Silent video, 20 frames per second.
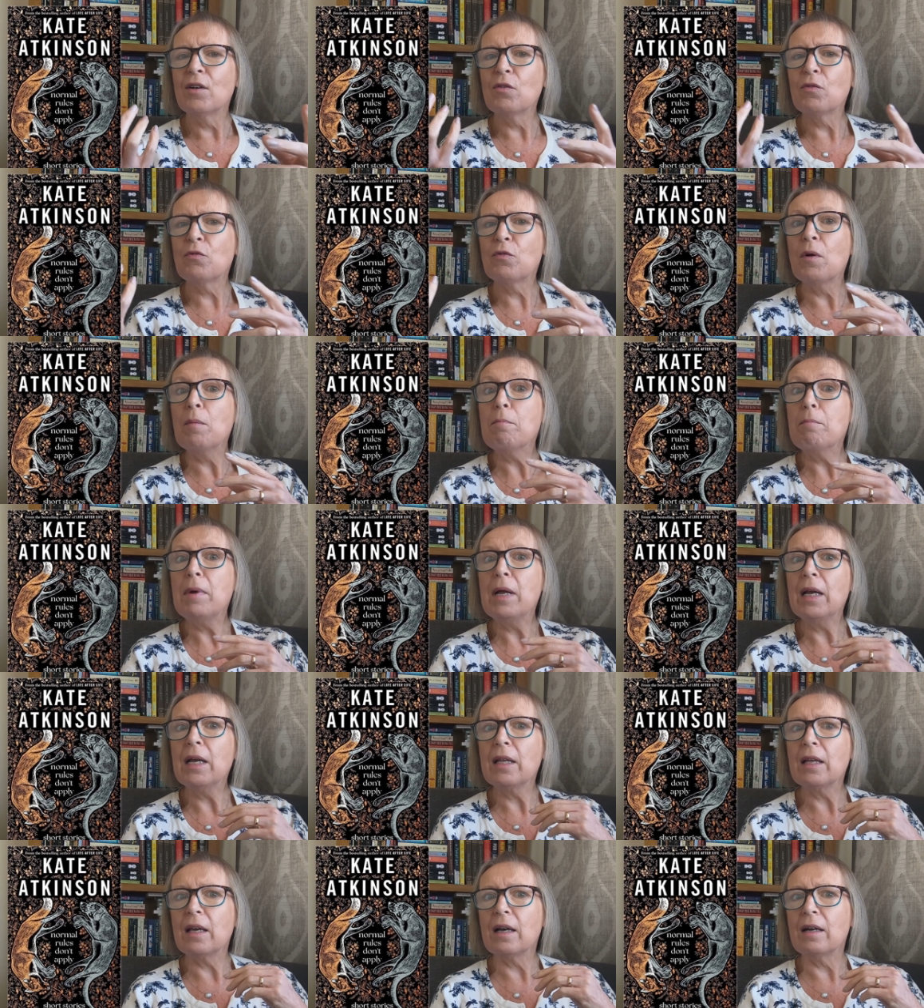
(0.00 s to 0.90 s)

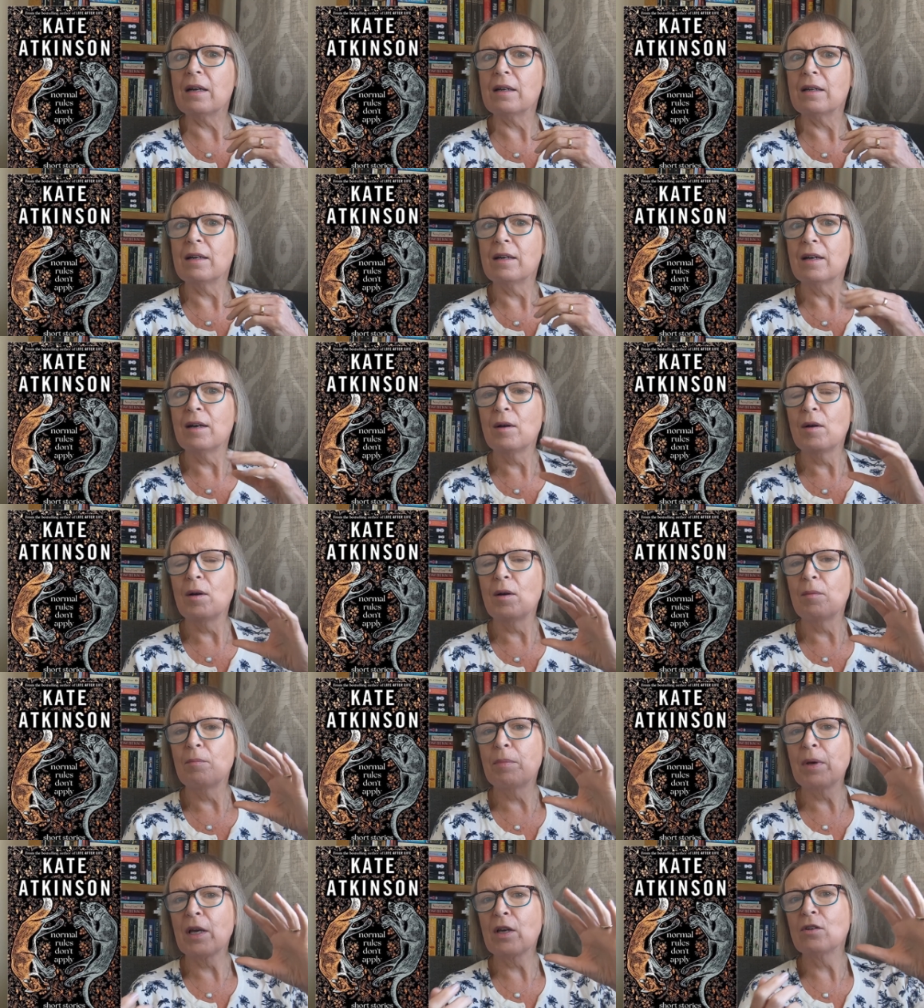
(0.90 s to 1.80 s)
familiar
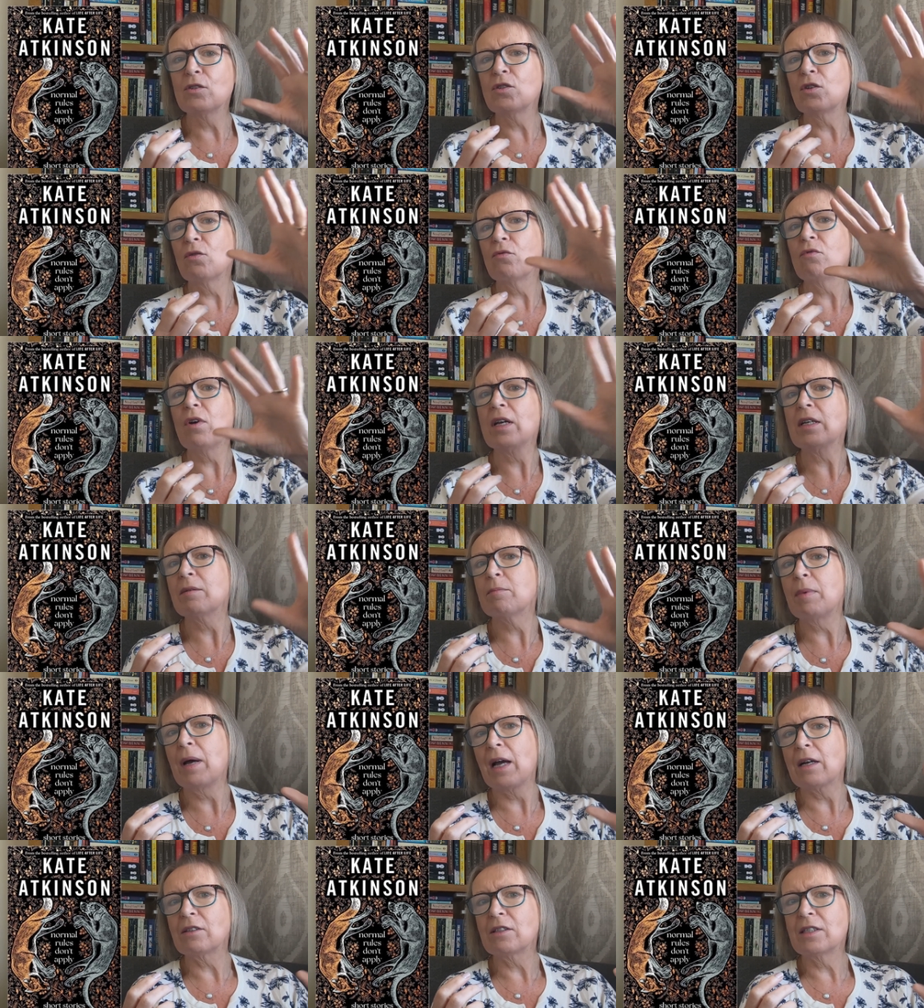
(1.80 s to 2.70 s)
because you've read
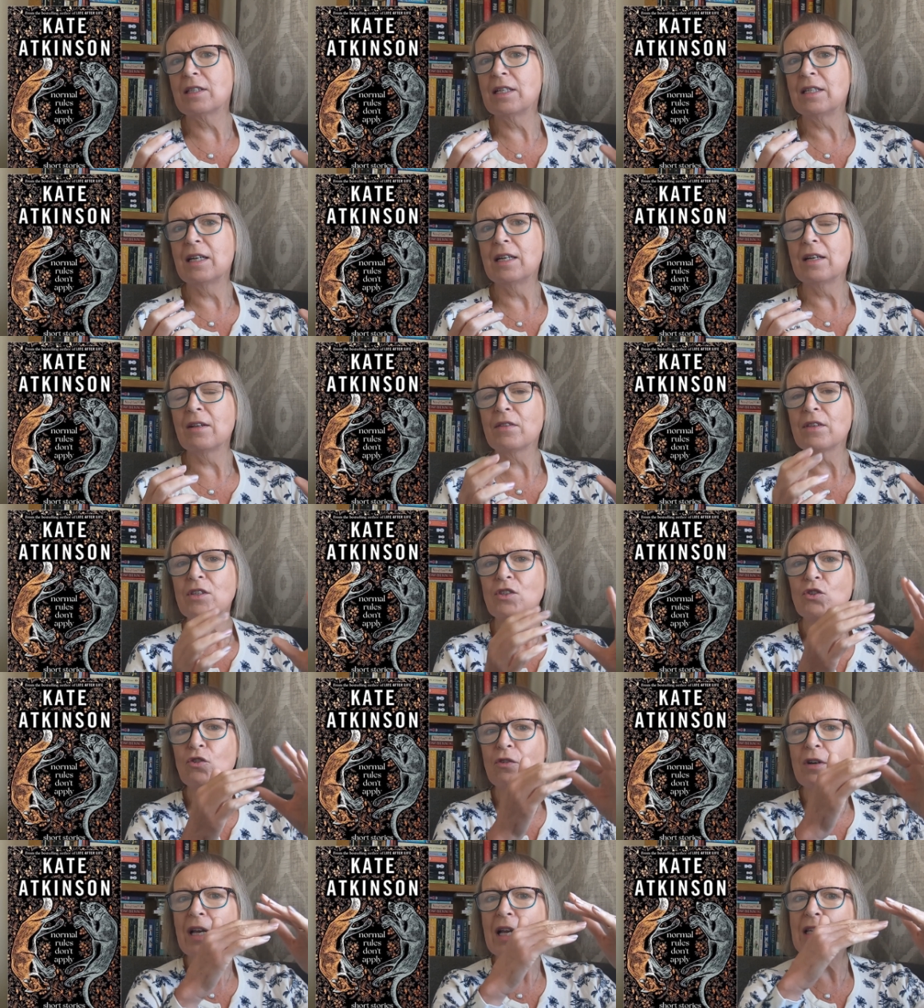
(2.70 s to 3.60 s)
about it in another
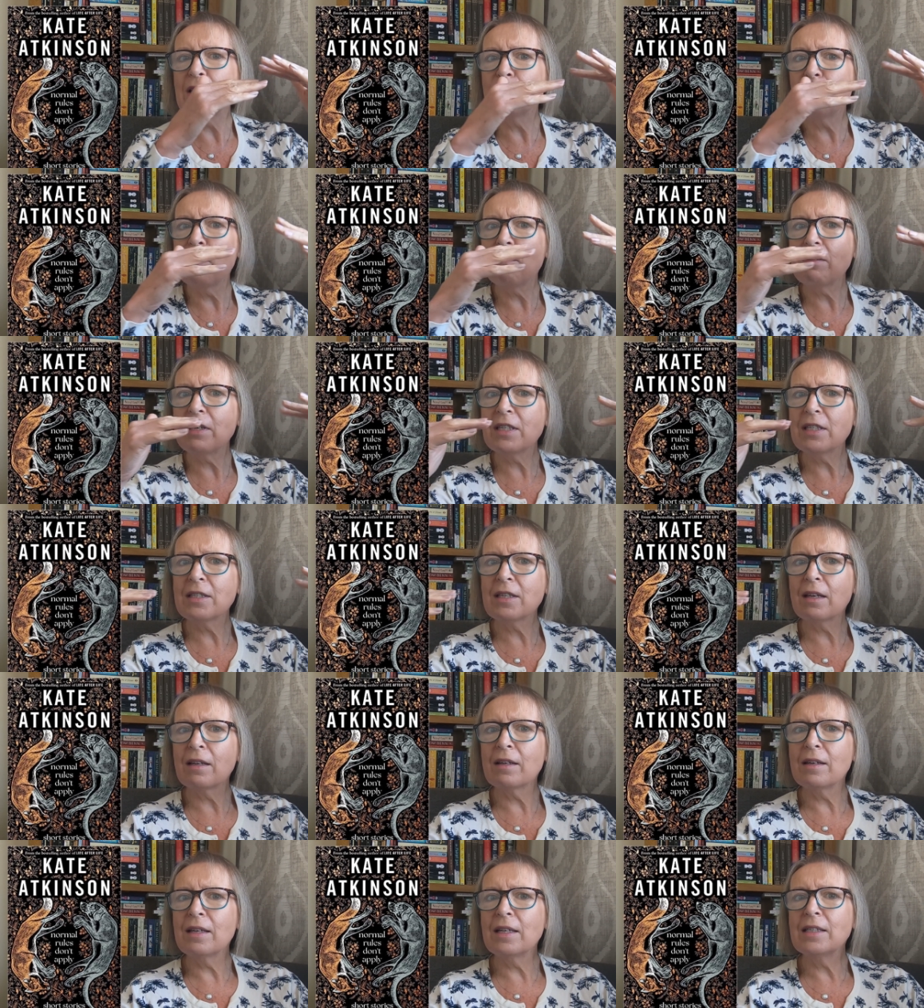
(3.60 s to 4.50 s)
story. It's very
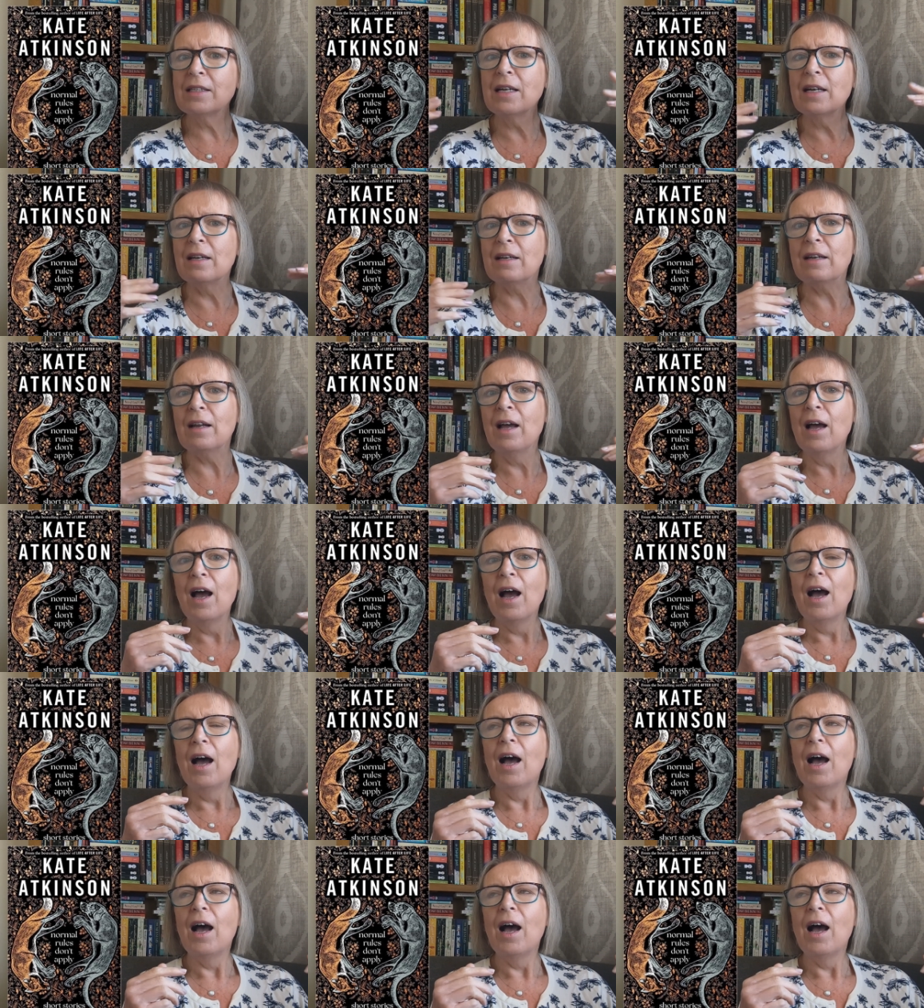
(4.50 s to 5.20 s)
subtly done.